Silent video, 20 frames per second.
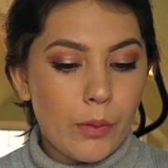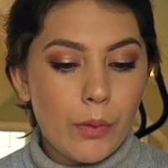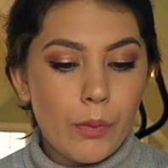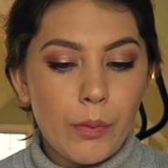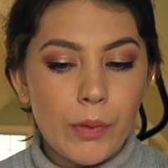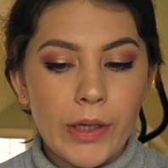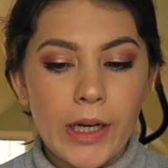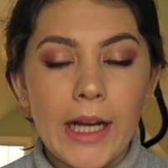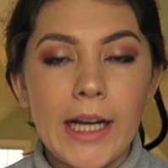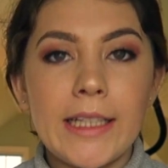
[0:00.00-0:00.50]

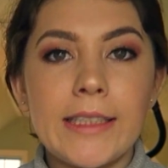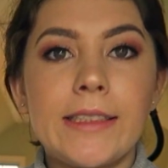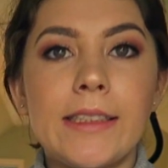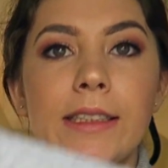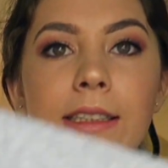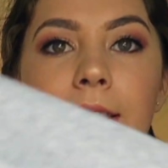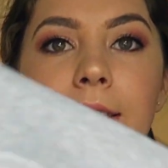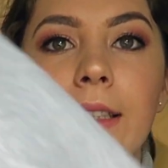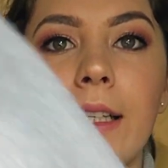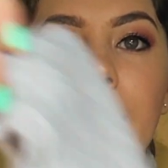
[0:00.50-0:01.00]
What I
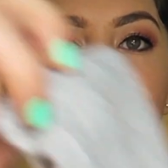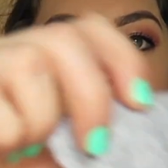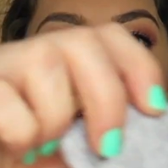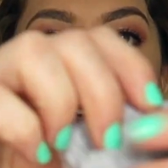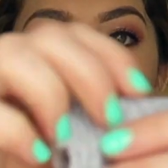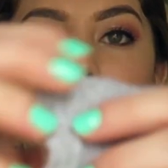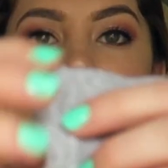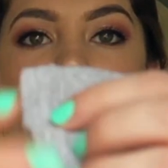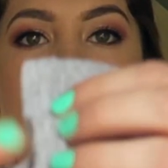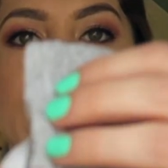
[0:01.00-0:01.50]
did is I
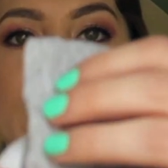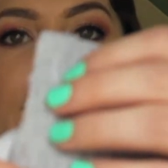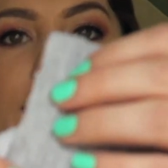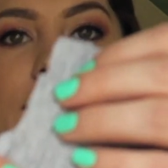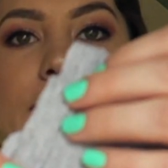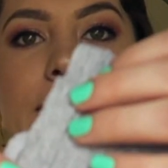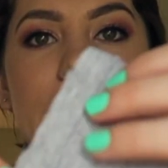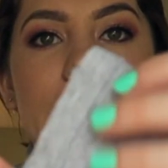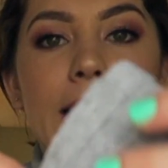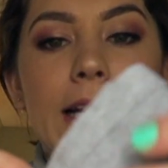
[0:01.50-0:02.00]
cut this
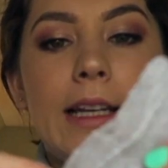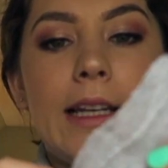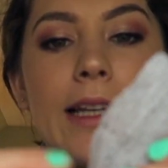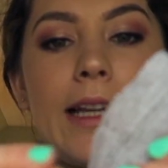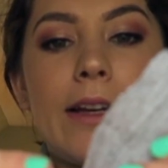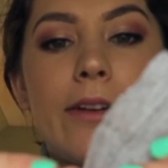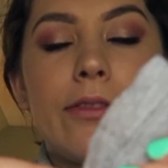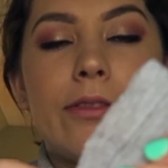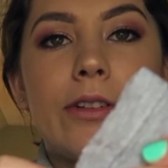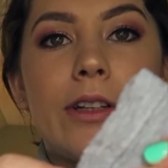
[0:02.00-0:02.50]
and then I
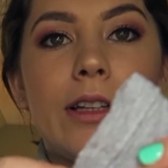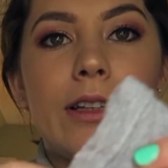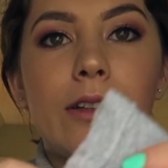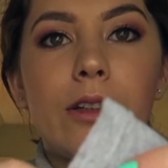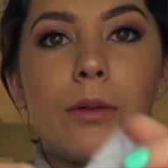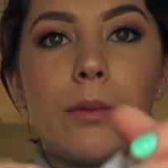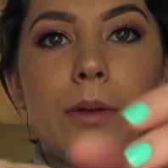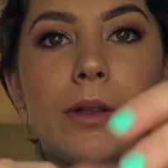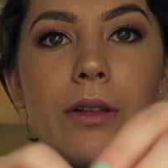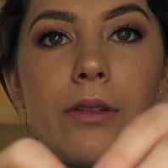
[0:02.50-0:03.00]
left a
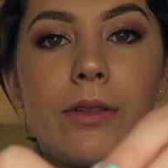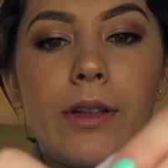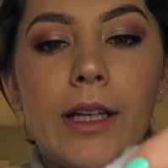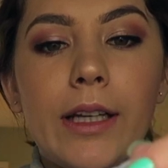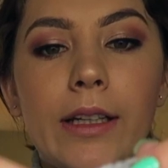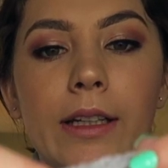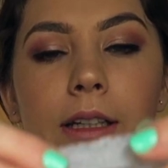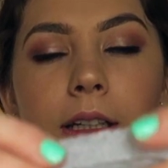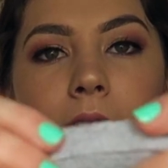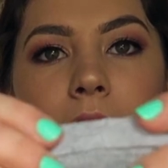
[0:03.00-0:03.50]
little bit of
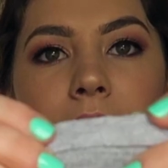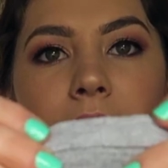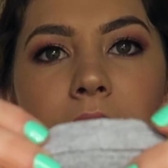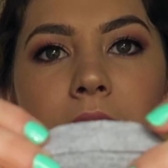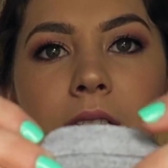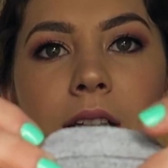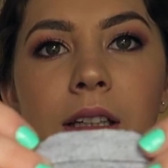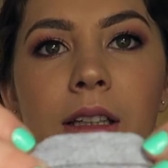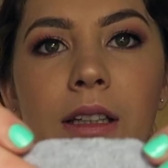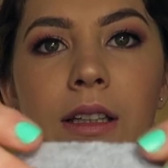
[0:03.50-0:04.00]
like
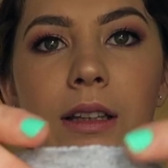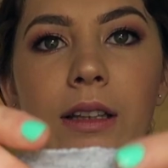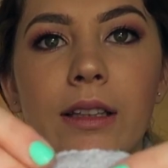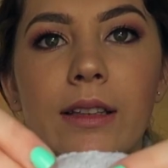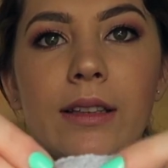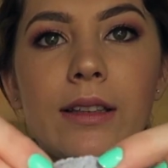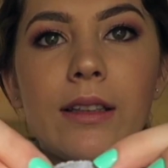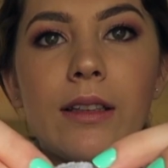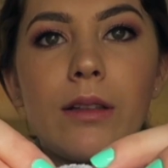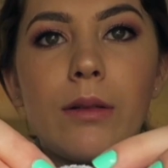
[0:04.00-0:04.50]

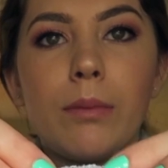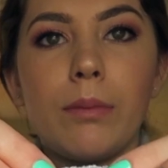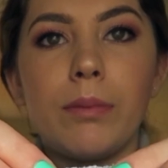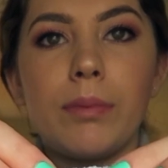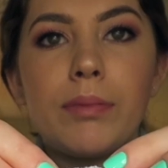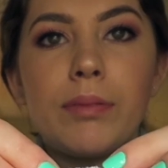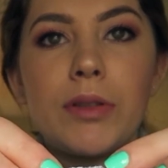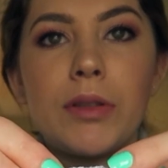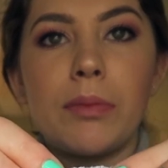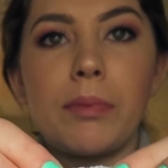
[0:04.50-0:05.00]
this little
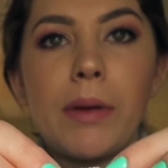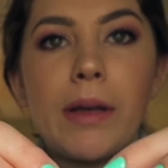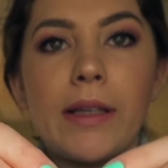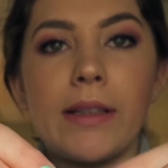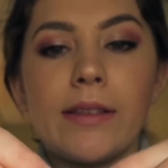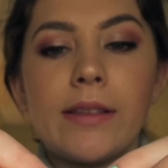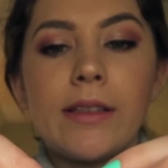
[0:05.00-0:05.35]
space